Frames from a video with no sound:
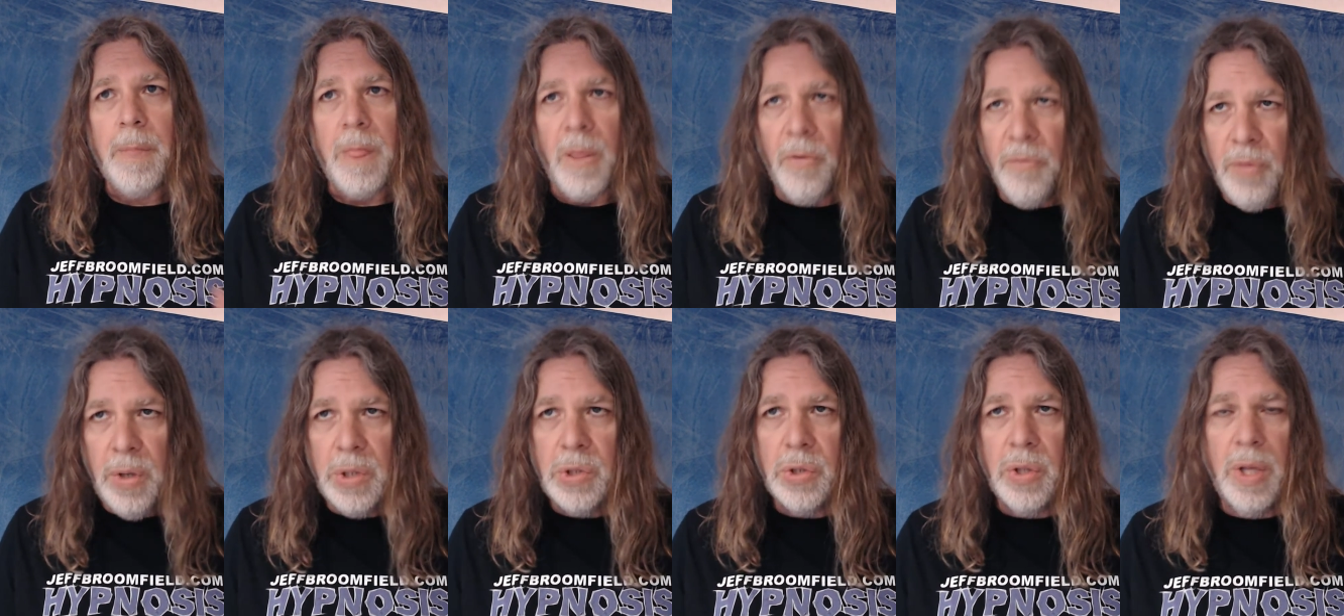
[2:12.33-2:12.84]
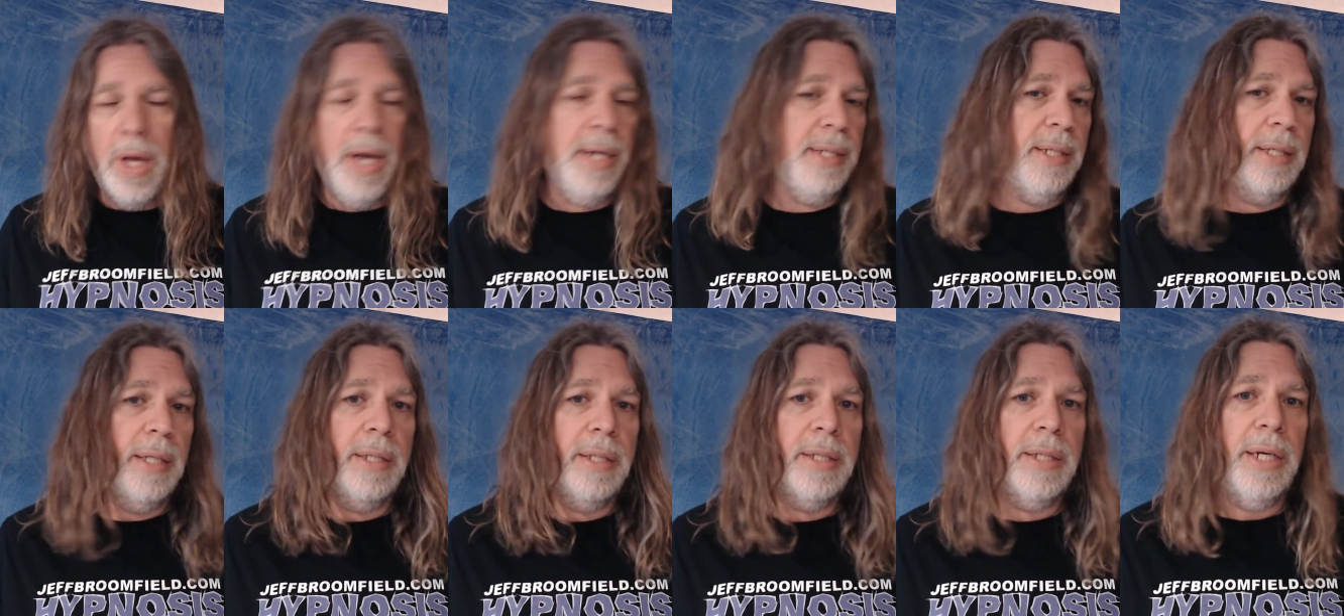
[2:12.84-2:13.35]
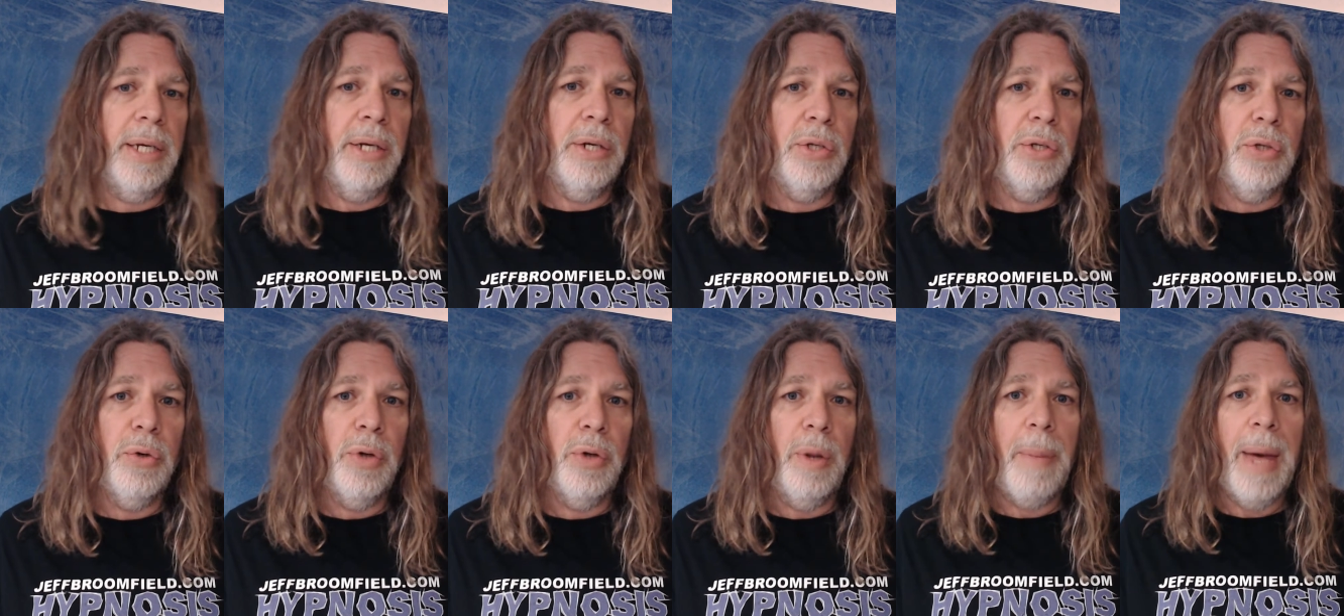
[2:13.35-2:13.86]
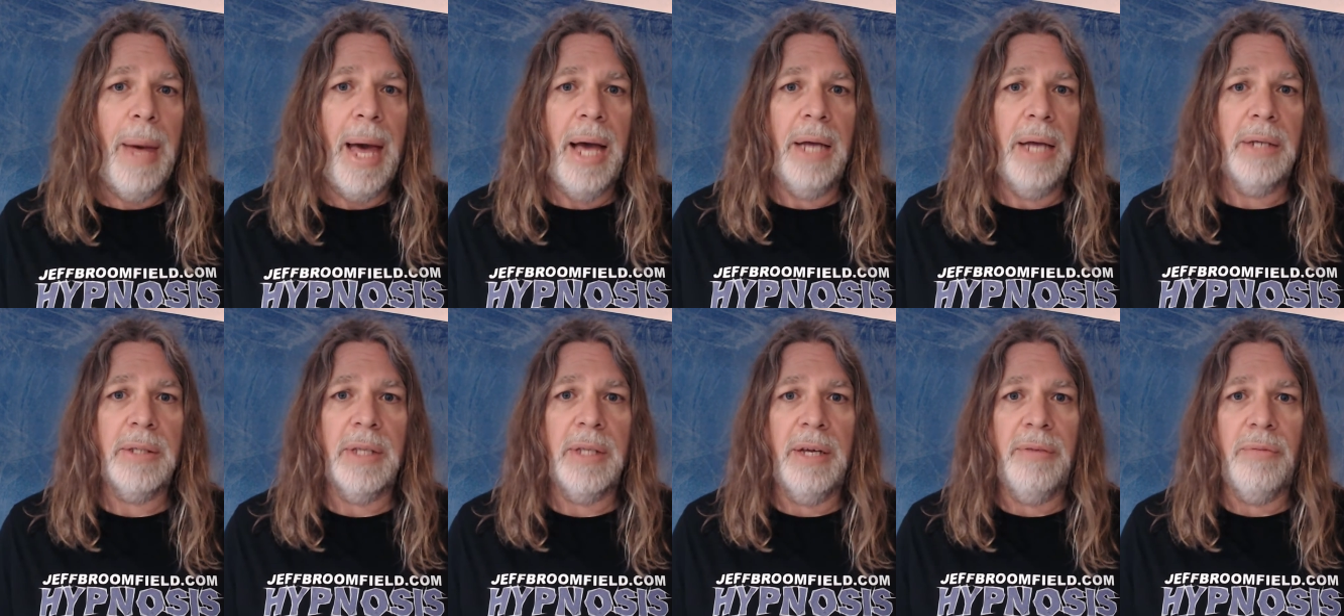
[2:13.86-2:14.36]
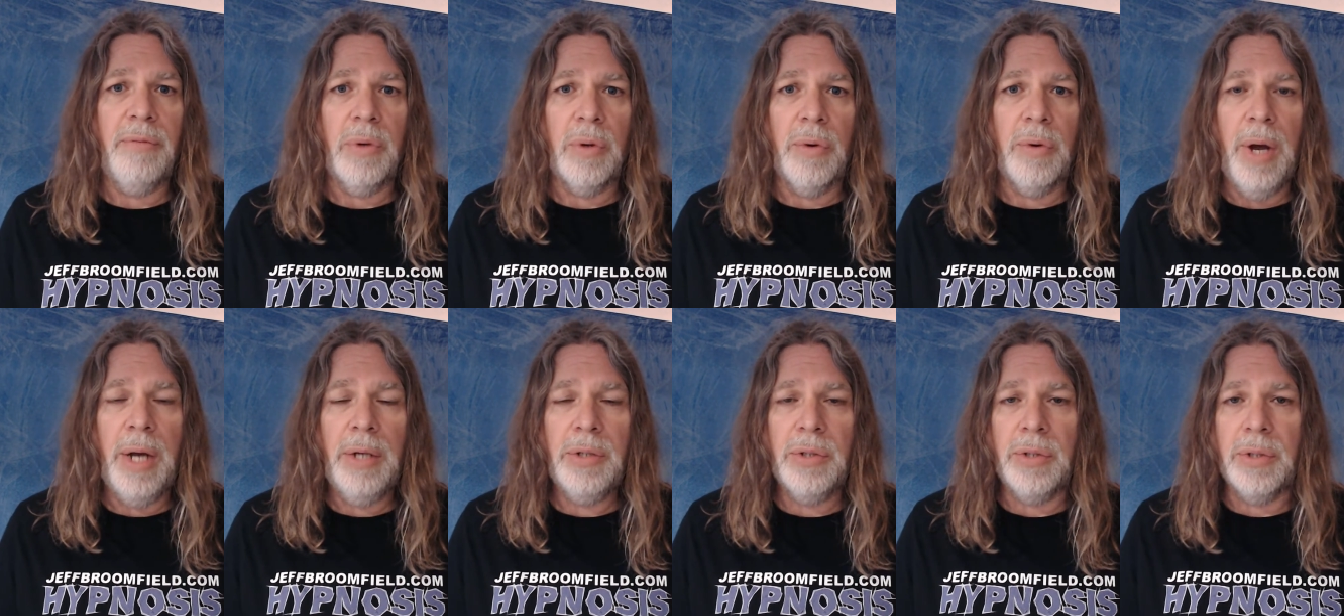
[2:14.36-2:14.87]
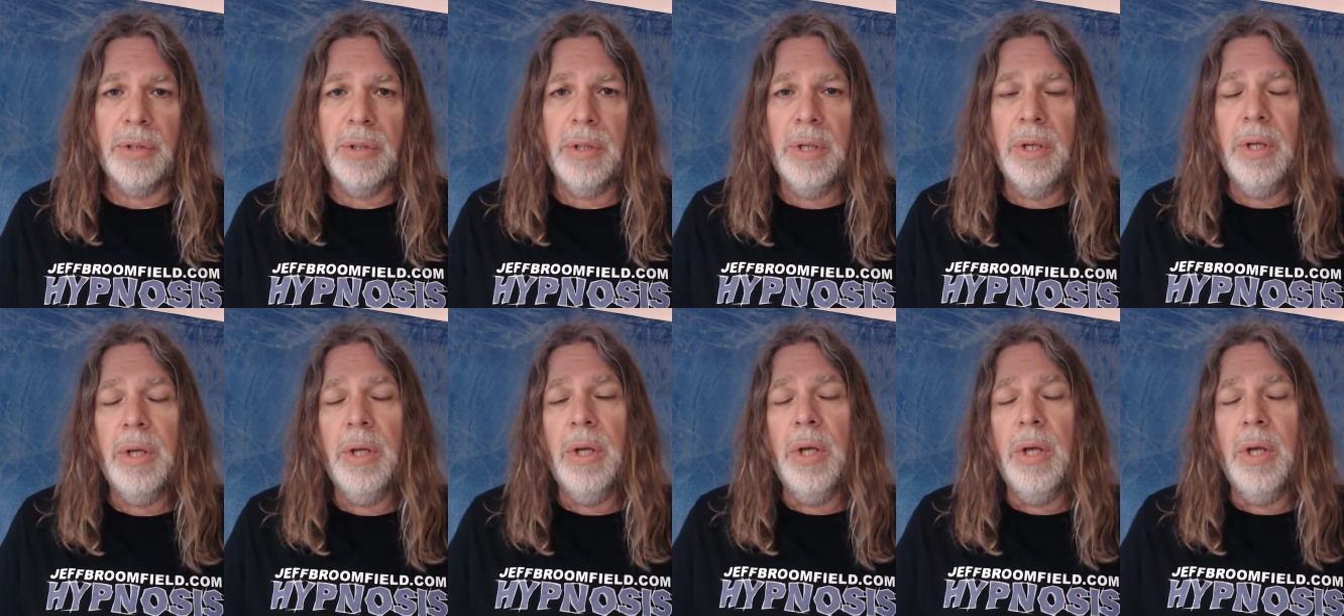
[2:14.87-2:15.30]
visualizing, let's say you're doing a past life regression,